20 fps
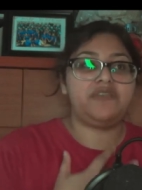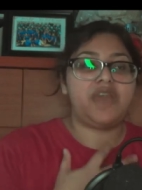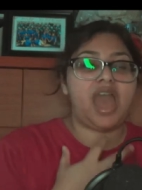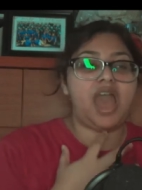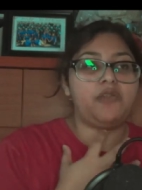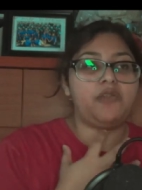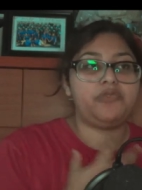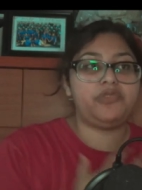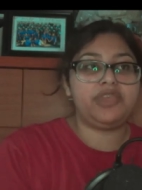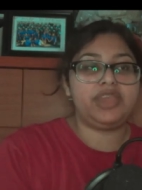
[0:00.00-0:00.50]

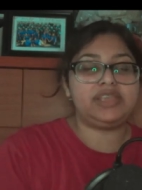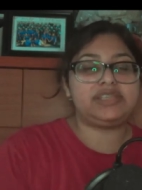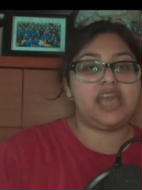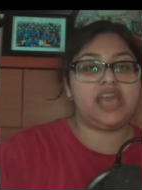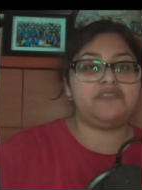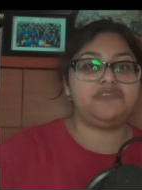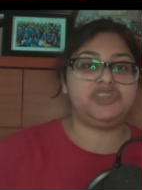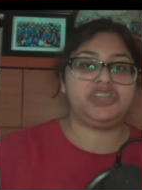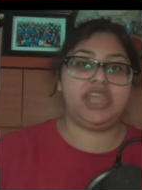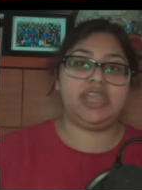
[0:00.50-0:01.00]
how things have
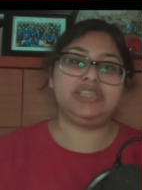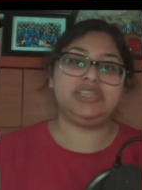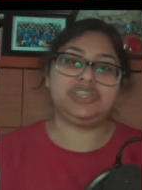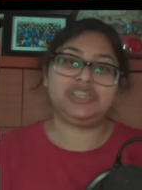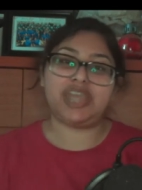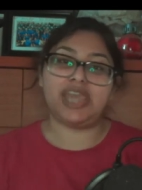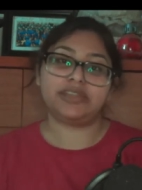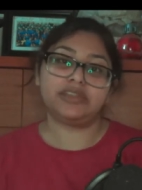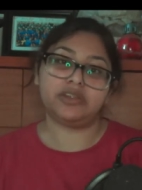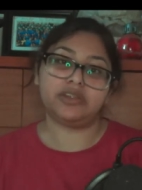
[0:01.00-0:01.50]
changed
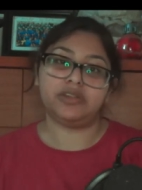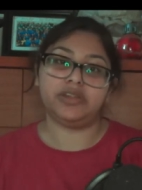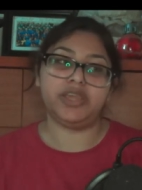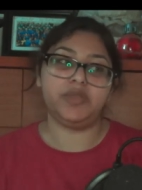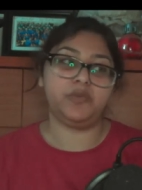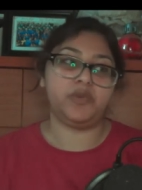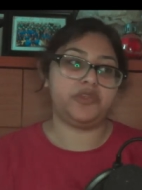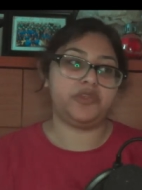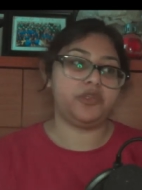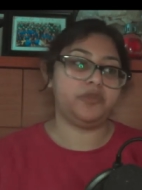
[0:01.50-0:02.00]
technically,
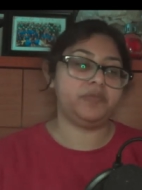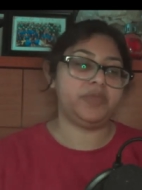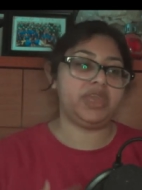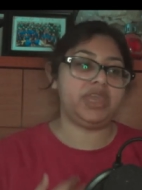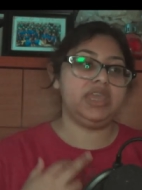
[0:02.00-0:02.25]
whether it be